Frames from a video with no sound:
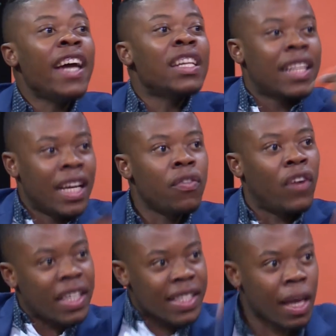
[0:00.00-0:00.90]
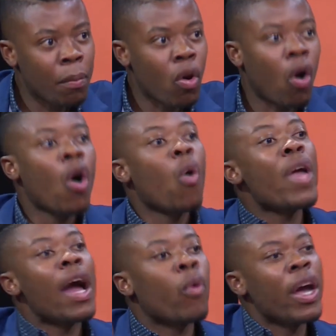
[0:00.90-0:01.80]
and that very same law
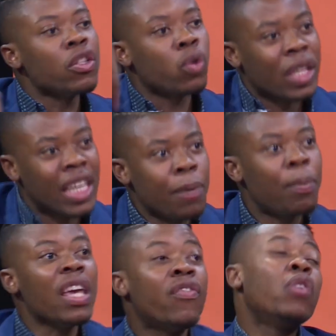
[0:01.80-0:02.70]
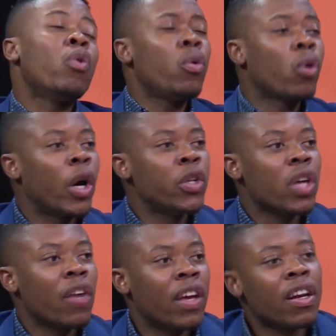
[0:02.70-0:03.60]
we are going to keep even when we go
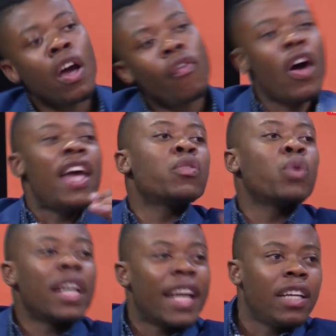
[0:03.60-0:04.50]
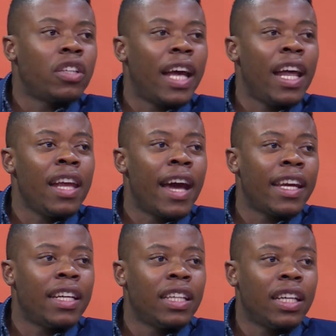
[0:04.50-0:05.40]
into heaven. As we read earlier
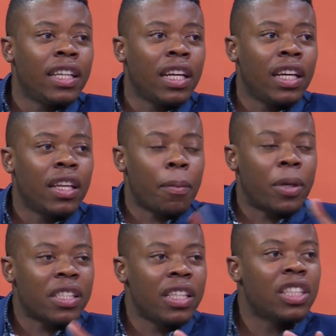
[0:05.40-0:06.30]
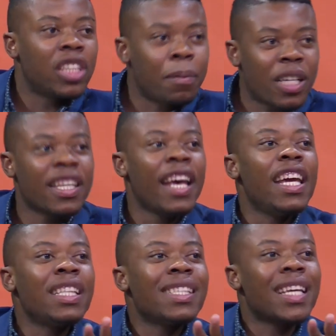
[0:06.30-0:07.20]
in the preceding chapters,
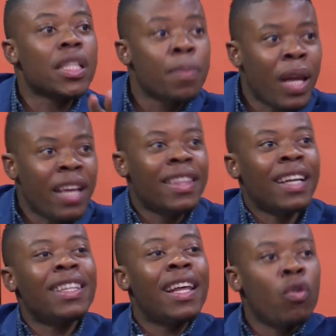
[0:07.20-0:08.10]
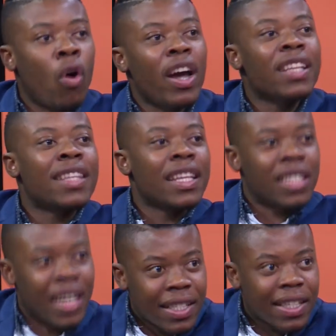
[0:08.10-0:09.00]
it is explained that the law is the
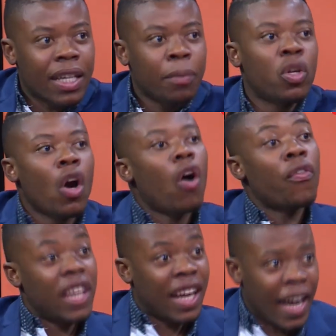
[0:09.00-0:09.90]
transcript of the